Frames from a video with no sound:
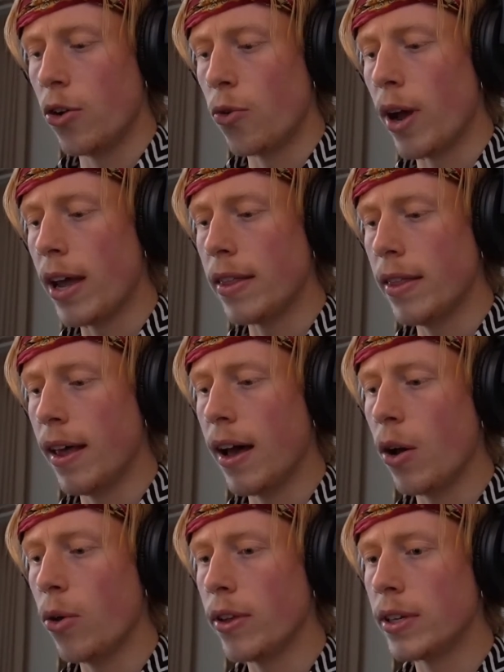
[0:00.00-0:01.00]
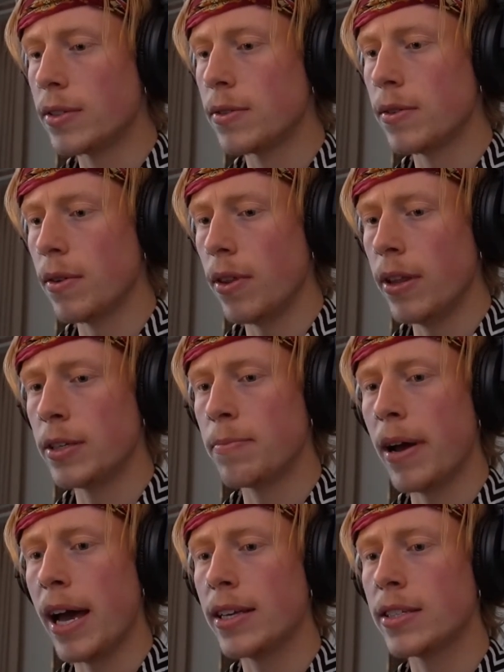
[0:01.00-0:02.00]
right now these
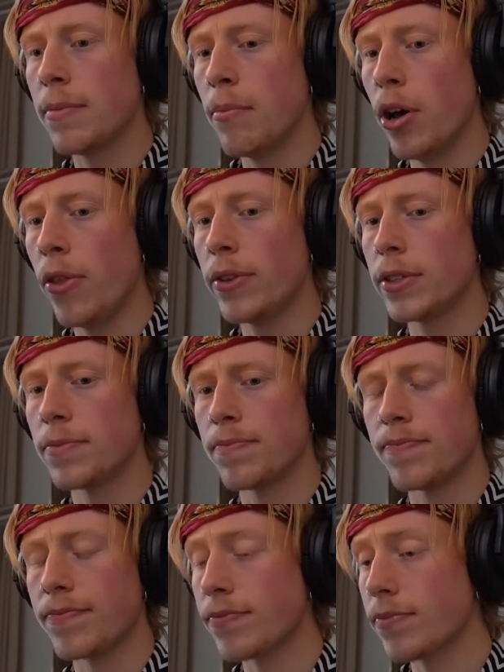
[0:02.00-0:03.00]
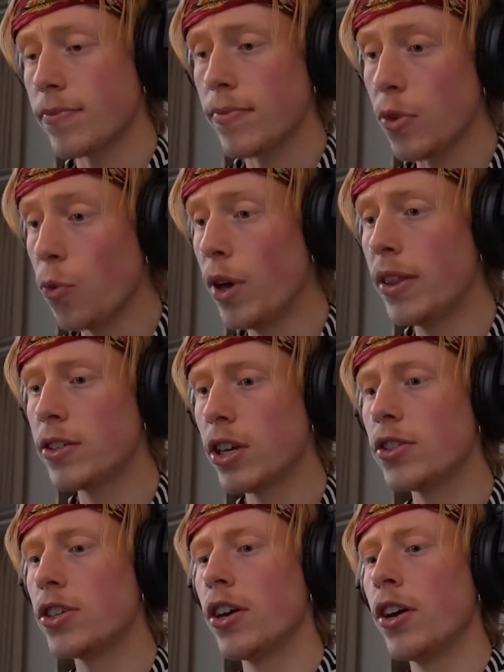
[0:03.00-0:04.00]
past months with
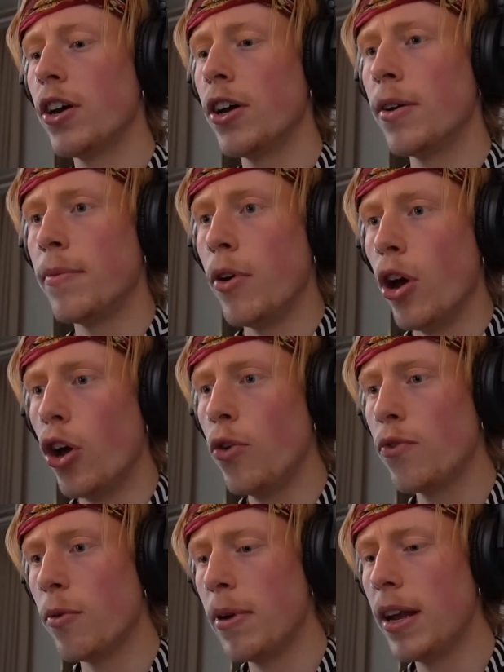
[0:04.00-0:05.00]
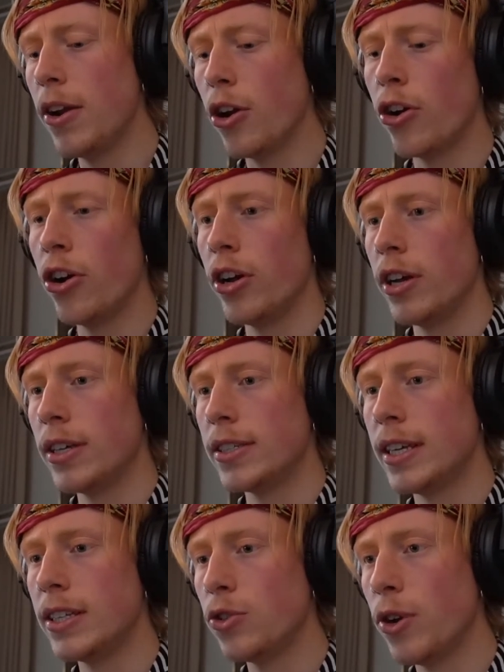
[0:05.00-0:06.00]
such a unfamiliar
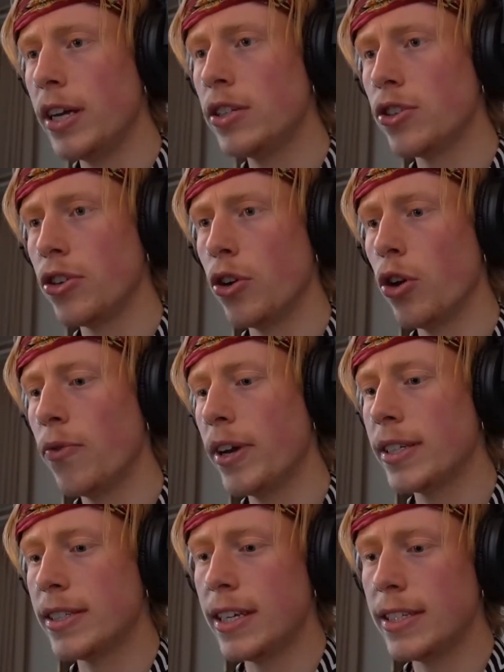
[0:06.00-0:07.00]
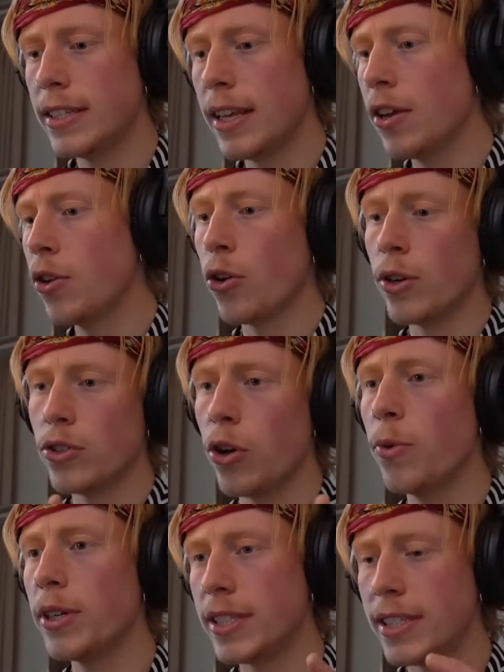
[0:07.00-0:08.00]
situation of existing. It's
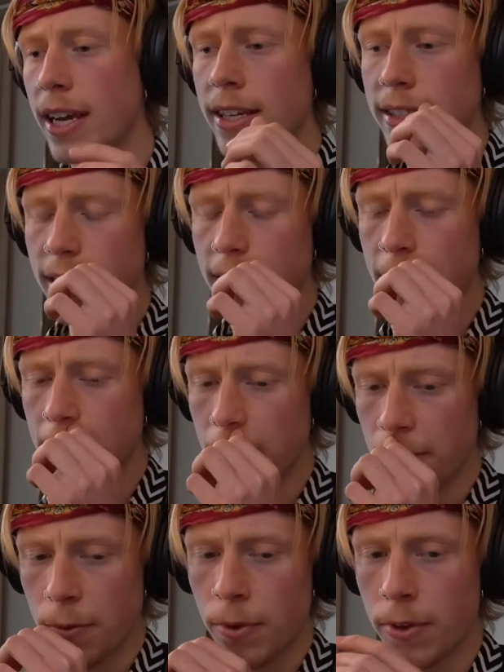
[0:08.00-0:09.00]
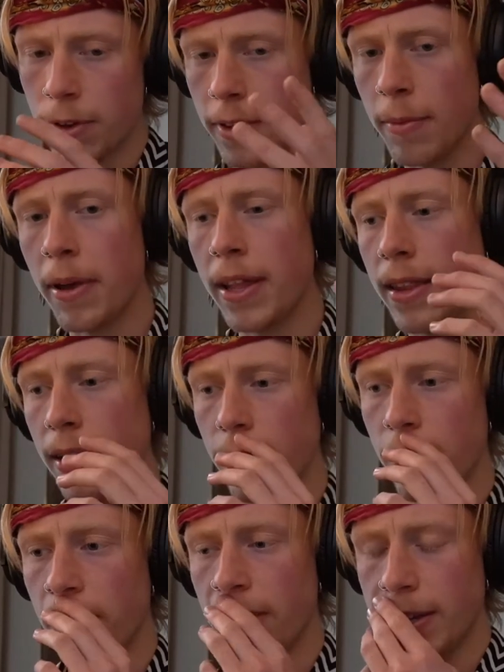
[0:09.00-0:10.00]
always changing depending
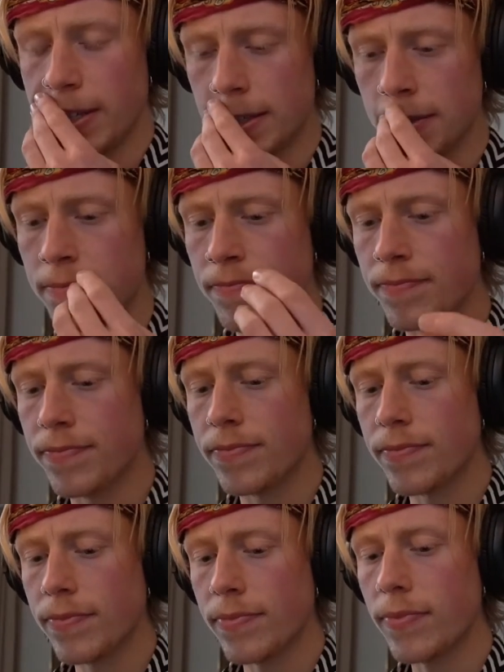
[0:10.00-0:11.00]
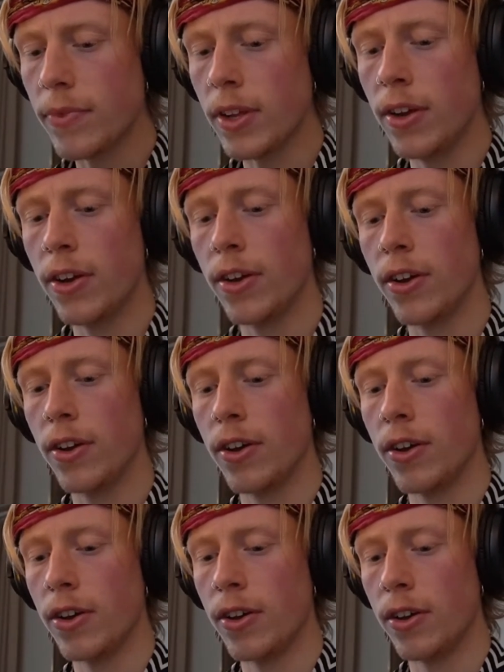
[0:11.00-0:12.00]
on these
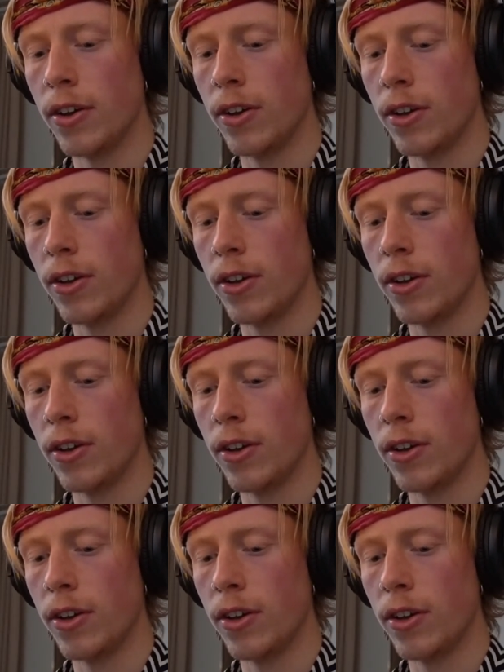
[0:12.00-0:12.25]
on